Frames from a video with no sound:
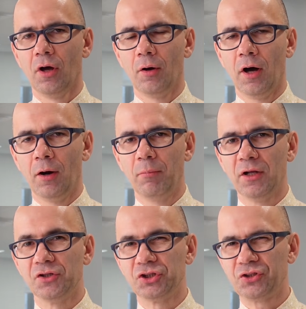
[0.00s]

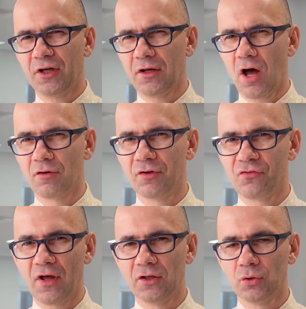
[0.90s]
But the trade-off
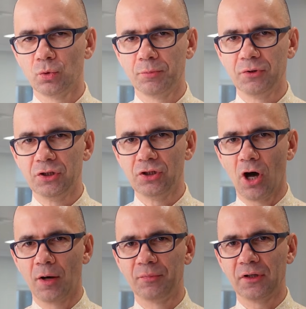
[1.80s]
is that you would be
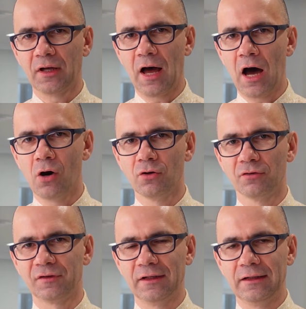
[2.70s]
opting out
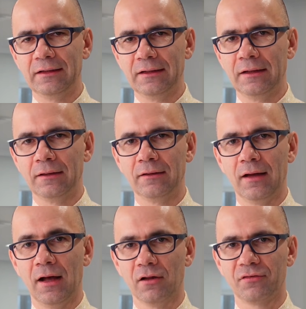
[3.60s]
of
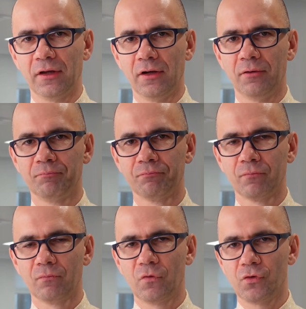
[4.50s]
Canadian healthcare.
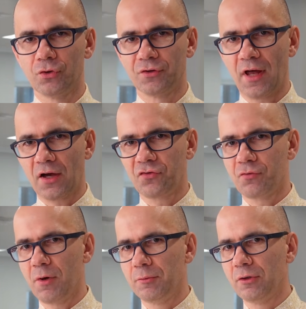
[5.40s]
So your taxes
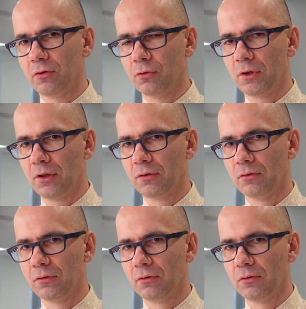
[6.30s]
might be lower